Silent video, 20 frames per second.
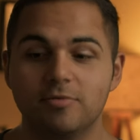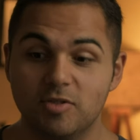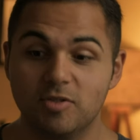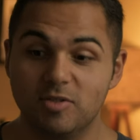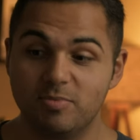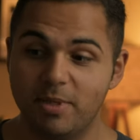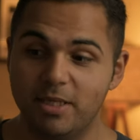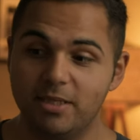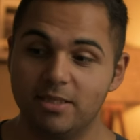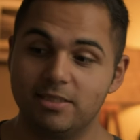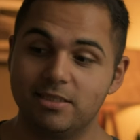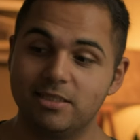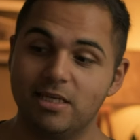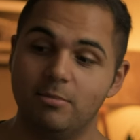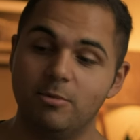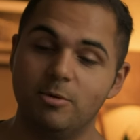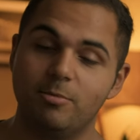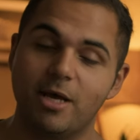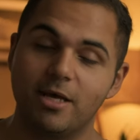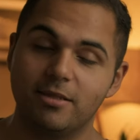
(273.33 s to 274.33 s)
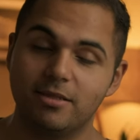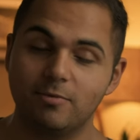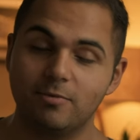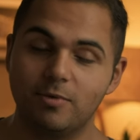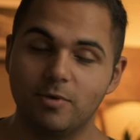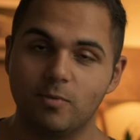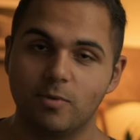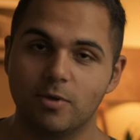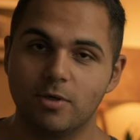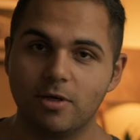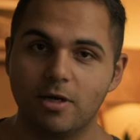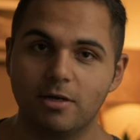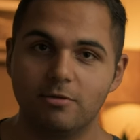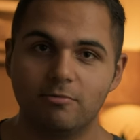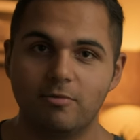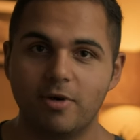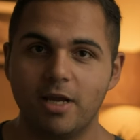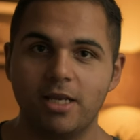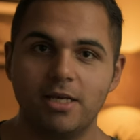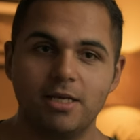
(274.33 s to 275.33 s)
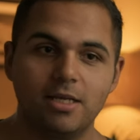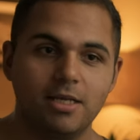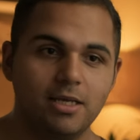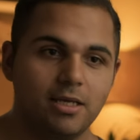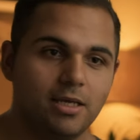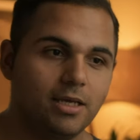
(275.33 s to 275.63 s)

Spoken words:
spend the same amount that we were on rent,